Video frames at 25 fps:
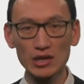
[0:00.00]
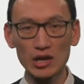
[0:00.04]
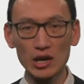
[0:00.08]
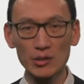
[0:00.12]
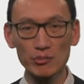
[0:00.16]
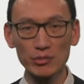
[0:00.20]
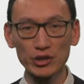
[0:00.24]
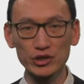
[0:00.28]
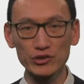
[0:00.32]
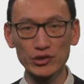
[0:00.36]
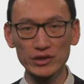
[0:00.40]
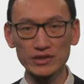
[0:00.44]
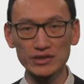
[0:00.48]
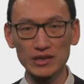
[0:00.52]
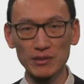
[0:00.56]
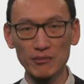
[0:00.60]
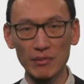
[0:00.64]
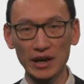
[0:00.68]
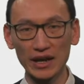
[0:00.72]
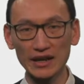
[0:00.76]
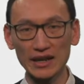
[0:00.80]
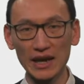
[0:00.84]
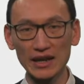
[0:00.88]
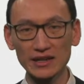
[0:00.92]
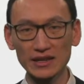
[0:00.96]
between the
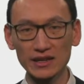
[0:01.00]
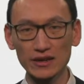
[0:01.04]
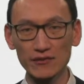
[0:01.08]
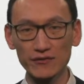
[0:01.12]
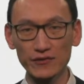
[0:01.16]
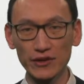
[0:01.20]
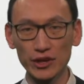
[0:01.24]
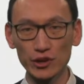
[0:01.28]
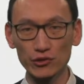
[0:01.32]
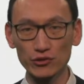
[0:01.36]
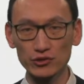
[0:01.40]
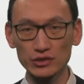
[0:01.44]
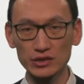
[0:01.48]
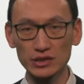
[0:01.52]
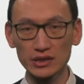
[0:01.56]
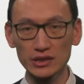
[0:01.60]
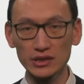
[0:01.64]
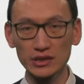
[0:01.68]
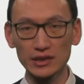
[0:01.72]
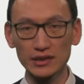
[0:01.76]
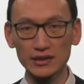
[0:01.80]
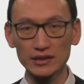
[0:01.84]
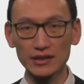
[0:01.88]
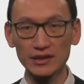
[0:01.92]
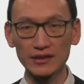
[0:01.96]
magnetic field
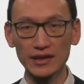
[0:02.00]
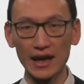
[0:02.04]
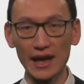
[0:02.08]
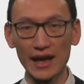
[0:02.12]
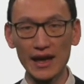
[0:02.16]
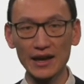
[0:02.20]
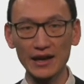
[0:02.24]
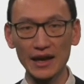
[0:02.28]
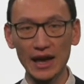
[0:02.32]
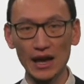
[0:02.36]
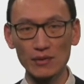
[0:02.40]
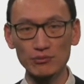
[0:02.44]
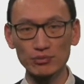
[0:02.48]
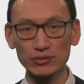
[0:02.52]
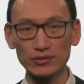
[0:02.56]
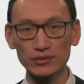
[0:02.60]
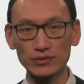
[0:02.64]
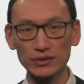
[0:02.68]
in the air gap